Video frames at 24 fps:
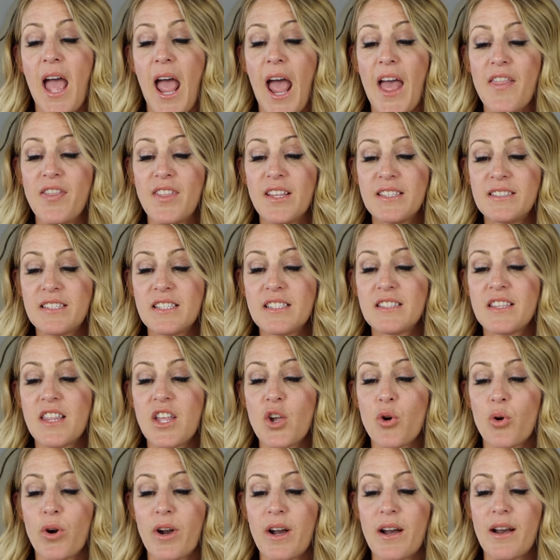And this is
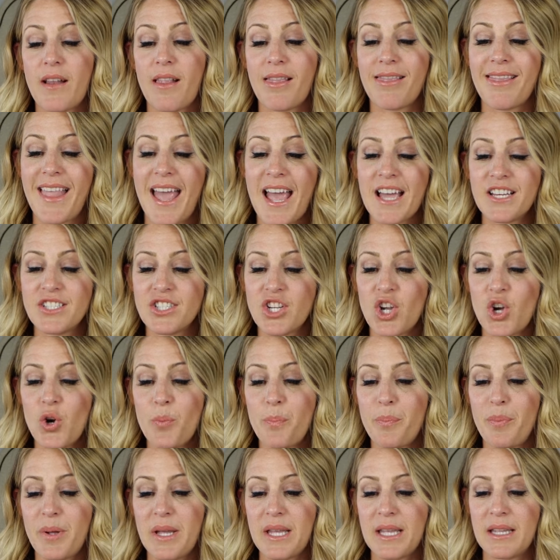the
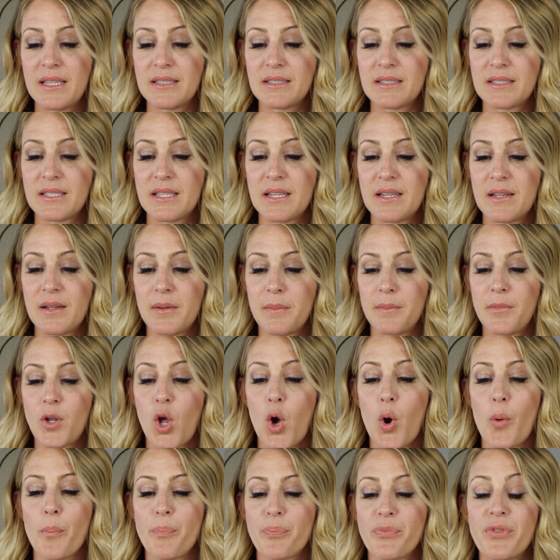Orlando Pitt
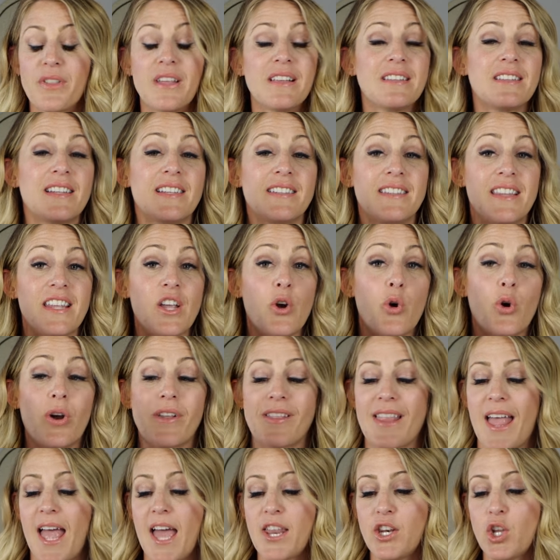no, this is the
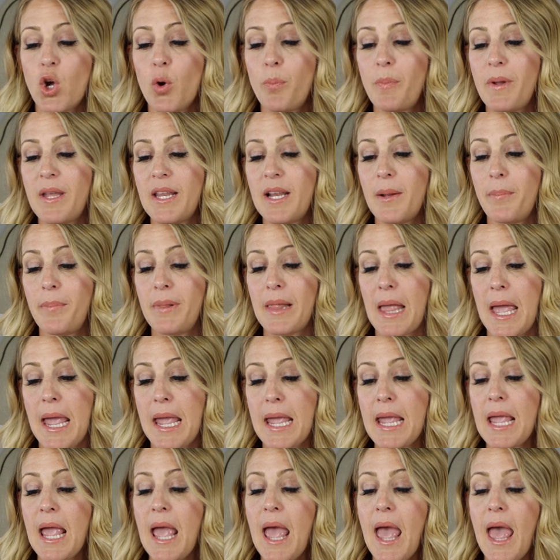Orlando Pita
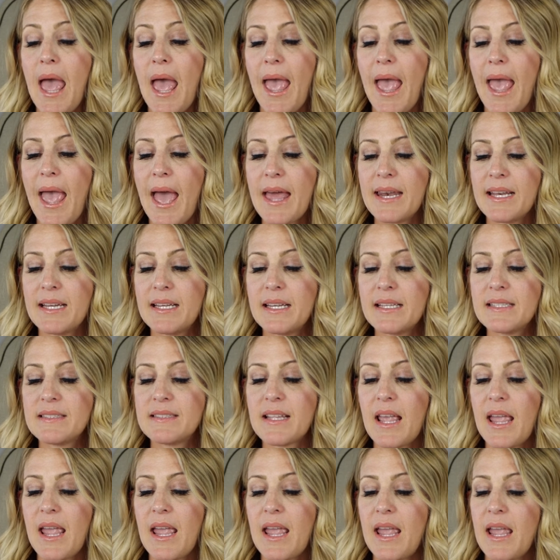Play, and it is
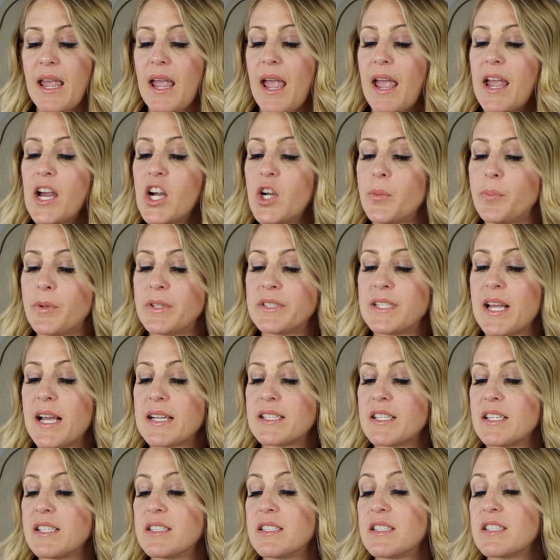a hair
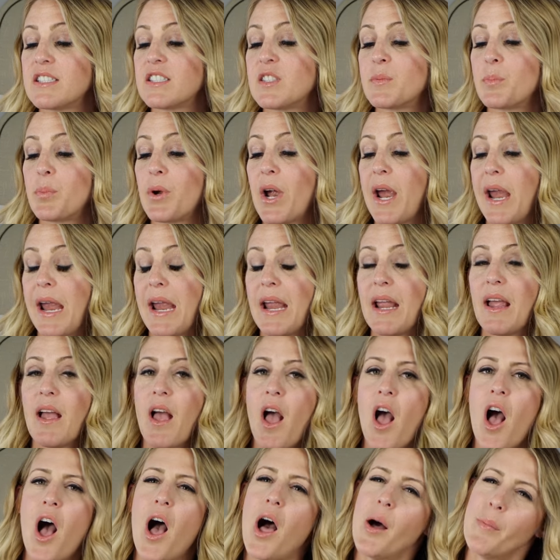protectant spray.
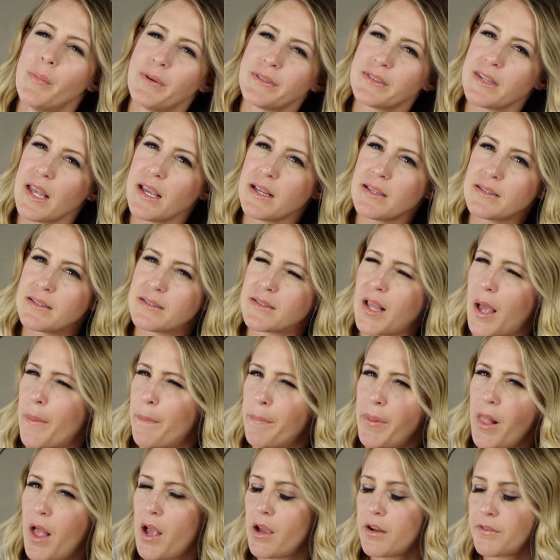Almost like
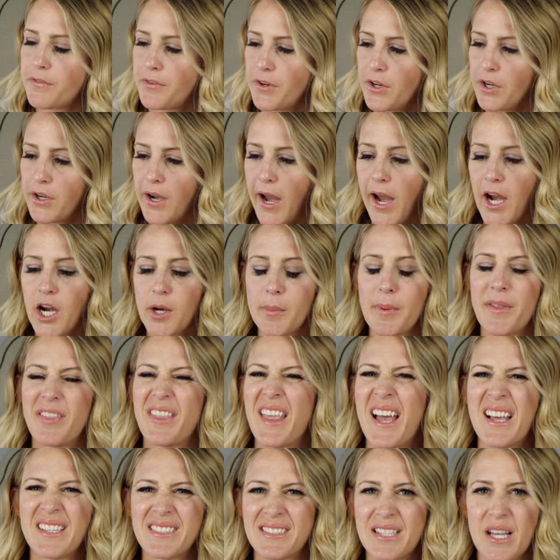sunblock for your hair, but
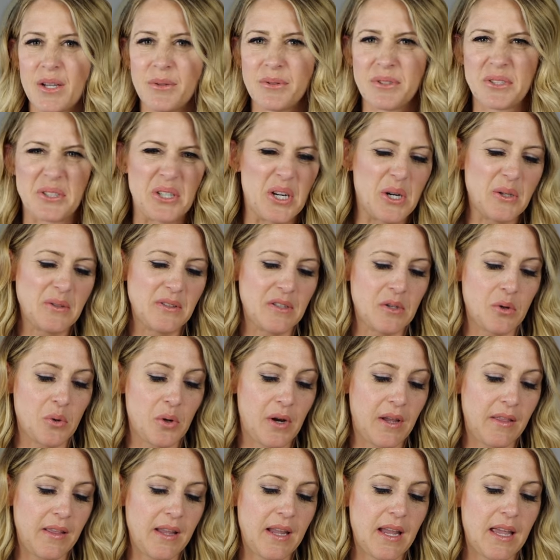that sounds gross and
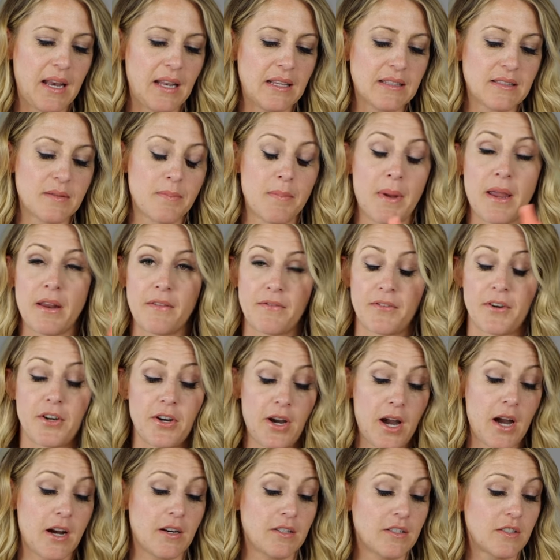oily, and it's made for
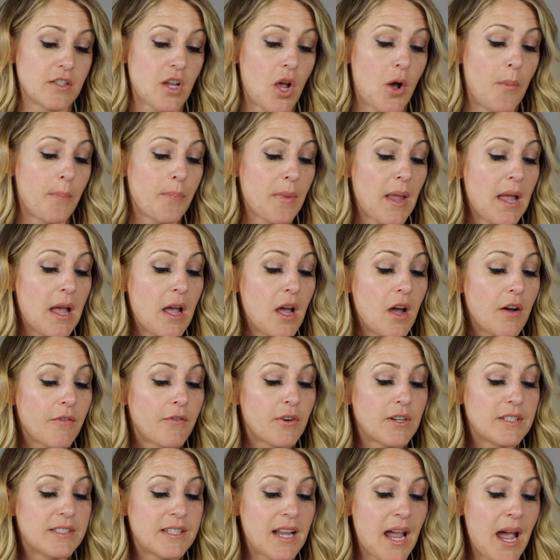your hair. So,
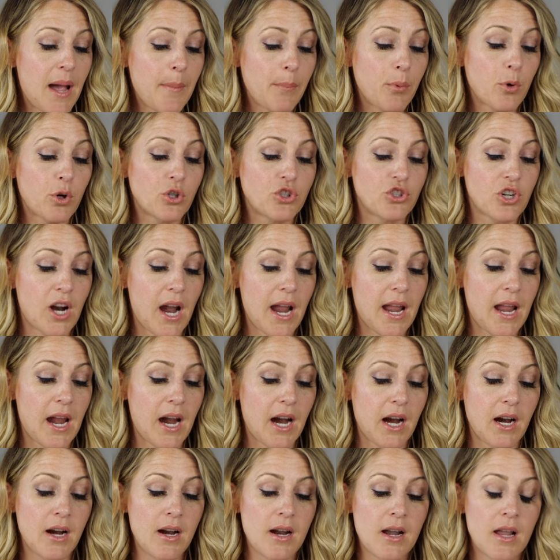for damp or dry
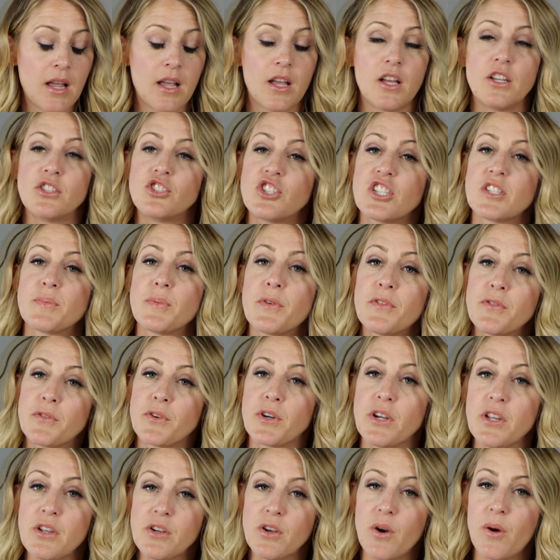hair, just
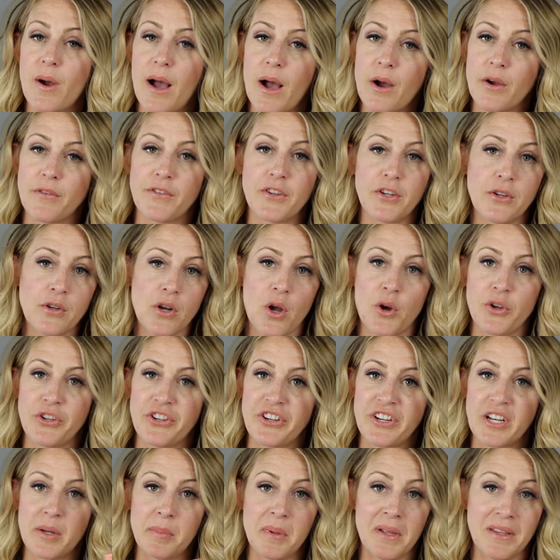before you go out, if you know
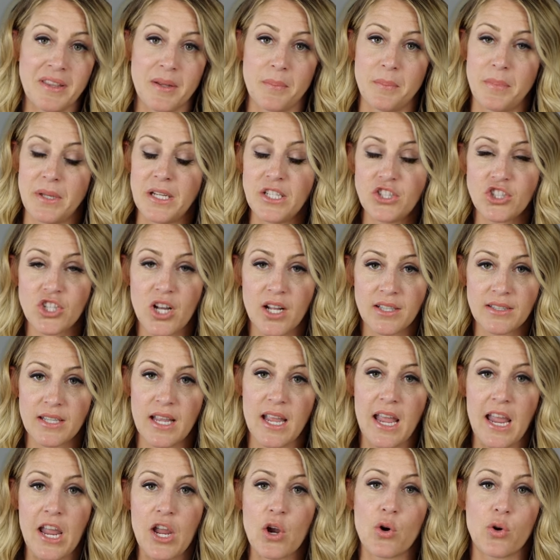you're gonna be at the beach all
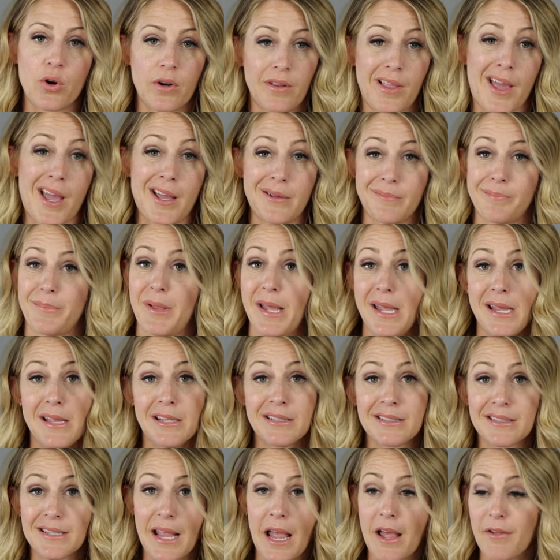day or like
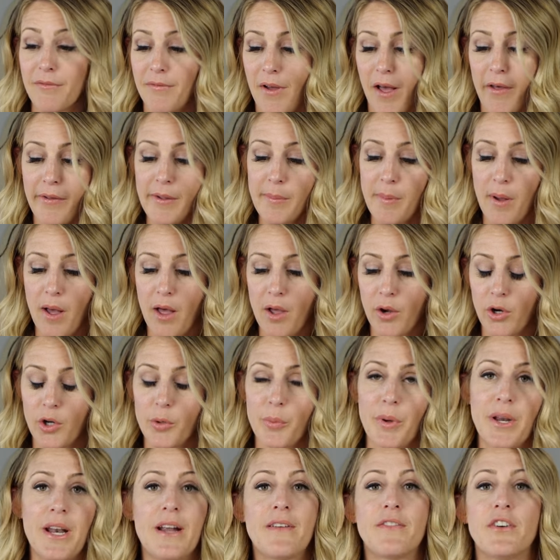playing sand volleyball or
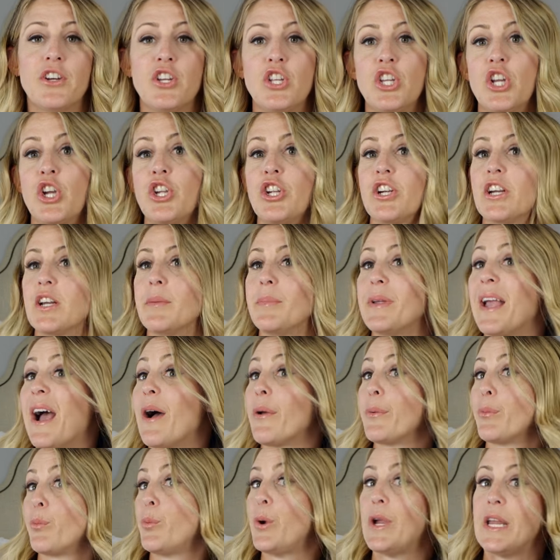whatever, you know you're gonna be
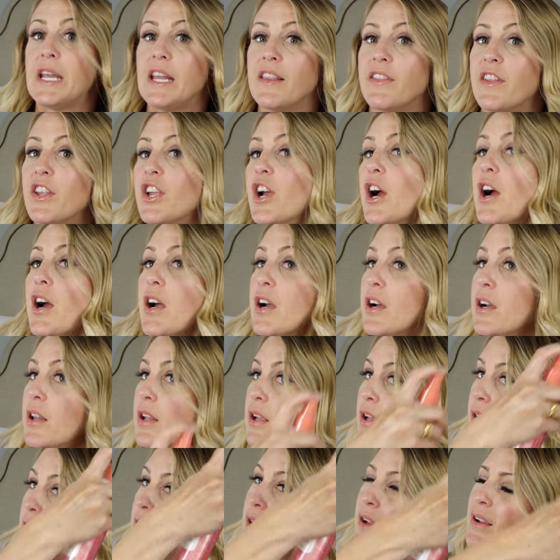out weeding the yard,
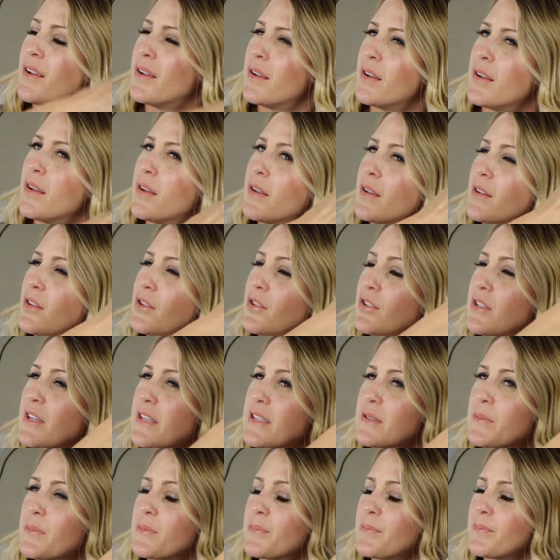you
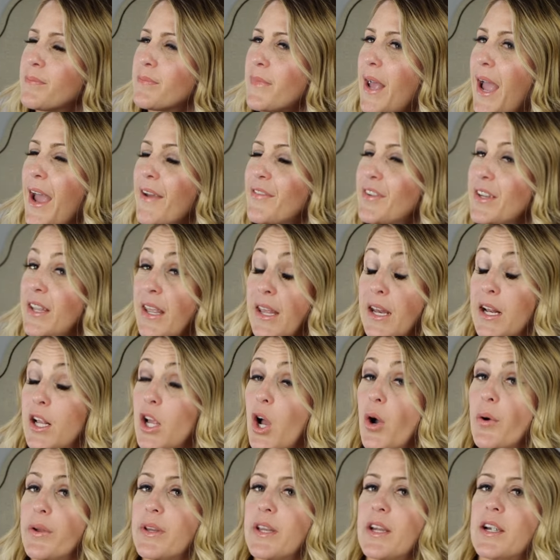just, I have to get it
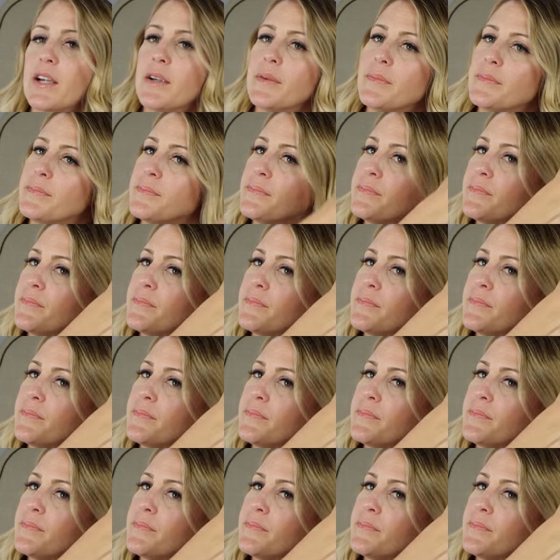going here.